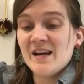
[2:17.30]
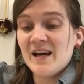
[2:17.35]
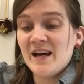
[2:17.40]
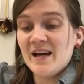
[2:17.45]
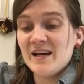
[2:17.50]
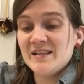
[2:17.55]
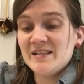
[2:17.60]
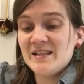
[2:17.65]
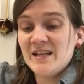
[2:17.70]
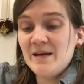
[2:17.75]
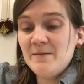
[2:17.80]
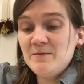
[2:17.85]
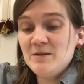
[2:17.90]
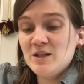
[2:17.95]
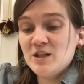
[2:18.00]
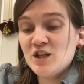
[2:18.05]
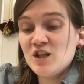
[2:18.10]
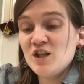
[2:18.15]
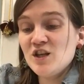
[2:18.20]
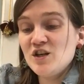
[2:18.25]
Uh,
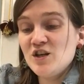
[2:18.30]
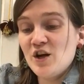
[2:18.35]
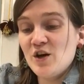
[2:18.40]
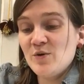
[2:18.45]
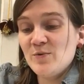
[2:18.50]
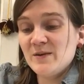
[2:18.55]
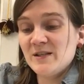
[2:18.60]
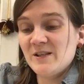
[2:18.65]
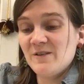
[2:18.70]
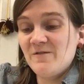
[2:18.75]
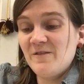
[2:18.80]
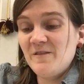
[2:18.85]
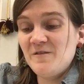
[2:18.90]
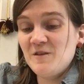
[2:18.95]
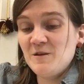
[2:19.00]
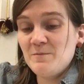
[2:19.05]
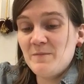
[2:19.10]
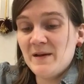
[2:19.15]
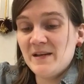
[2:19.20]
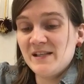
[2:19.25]
taped to the note was a
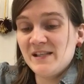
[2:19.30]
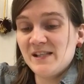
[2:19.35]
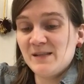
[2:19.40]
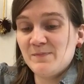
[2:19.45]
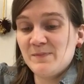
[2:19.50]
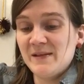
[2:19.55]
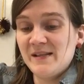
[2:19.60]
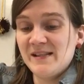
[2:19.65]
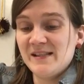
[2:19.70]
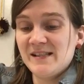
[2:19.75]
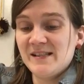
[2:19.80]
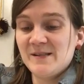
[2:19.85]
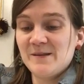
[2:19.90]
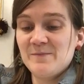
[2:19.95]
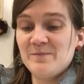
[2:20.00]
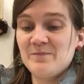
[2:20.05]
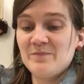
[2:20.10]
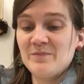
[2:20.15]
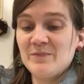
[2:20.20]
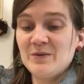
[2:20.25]
50 pence piece.
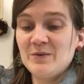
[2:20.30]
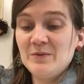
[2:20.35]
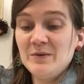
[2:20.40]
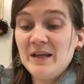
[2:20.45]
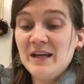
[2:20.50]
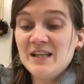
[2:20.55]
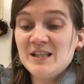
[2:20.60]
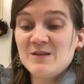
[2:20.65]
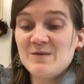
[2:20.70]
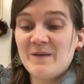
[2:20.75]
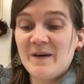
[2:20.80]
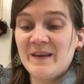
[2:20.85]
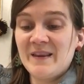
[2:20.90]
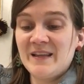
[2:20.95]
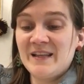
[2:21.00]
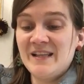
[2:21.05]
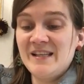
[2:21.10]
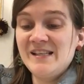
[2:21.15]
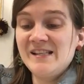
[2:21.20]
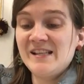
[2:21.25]
Well, that's
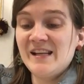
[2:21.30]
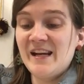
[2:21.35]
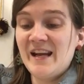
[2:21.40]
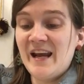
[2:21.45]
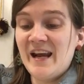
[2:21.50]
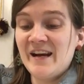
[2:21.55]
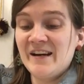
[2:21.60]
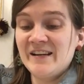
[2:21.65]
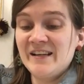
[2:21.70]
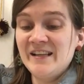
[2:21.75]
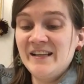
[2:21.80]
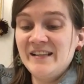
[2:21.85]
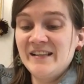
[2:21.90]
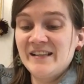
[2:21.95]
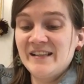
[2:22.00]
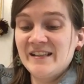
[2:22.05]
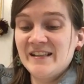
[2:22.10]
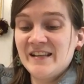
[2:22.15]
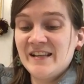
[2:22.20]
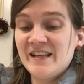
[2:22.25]
friendly, said Harry.
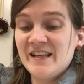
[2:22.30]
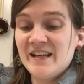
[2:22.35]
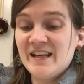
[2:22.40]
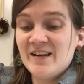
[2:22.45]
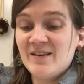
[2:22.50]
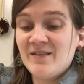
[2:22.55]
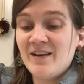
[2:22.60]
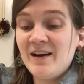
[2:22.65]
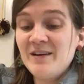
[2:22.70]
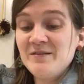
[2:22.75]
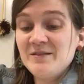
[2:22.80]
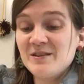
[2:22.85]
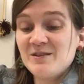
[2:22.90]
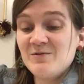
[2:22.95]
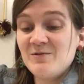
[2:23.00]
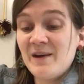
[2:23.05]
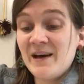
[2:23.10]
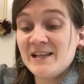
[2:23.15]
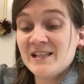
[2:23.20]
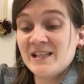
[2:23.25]
Ron was
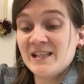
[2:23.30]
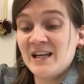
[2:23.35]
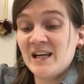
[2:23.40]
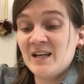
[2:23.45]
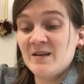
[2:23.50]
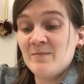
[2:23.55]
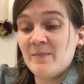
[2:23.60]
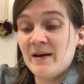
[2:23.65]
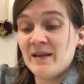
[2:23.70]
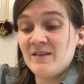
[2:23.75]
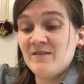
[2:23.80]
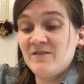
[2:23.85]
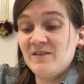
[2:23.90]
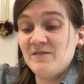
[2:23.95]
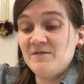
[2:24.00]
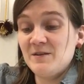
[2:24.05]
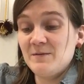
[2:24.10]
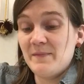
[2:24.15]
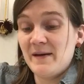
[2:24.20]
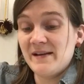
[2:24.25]
fascinated by the
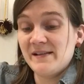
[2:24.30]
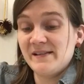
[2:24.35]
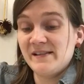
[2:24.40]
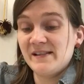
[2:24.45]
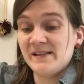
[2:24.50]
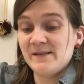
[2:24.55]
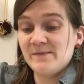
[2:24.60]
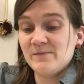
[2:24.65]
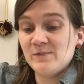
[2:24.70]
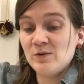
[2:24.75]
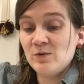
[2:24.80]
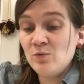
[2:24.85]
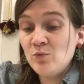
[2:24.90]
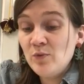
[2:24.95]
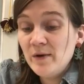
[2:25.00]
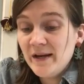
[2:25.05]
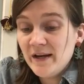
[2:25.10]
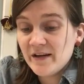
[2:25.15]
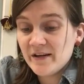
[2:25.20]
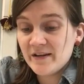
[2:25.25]
50 pence.
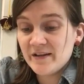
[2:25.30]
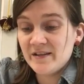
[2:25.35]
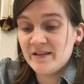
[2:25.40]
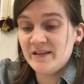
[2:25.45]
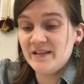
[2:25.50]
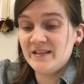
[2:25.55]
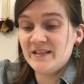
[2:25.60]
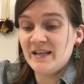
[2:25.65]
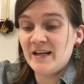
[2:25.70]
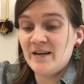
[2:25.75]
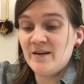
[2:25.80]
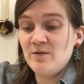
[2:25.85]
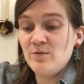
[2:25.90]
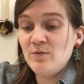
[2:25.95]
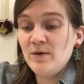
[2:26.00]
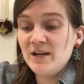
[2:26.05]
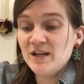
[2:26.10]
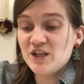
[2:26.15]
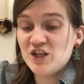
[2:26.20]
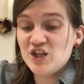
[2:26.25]
Weird, he said.
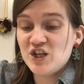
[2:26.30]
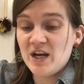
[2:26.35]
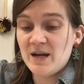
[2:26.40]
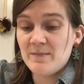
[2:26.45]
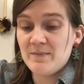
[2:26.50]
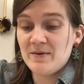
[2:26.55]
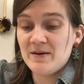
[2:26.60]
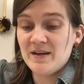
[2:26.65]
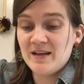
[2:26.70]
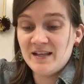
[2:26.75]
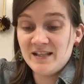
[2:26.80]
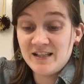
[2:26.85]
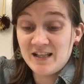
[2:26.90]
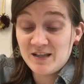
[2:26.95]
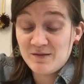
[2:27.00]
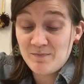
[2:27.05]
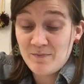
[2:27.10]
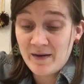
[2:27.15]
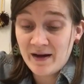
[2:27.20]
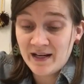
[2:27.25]
What a shape. Is
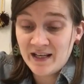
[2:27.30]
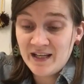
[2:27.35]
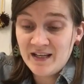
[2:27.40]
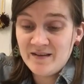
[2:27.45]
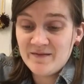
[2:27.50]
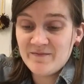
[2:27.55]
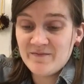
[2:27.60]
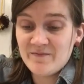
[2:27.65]
this money?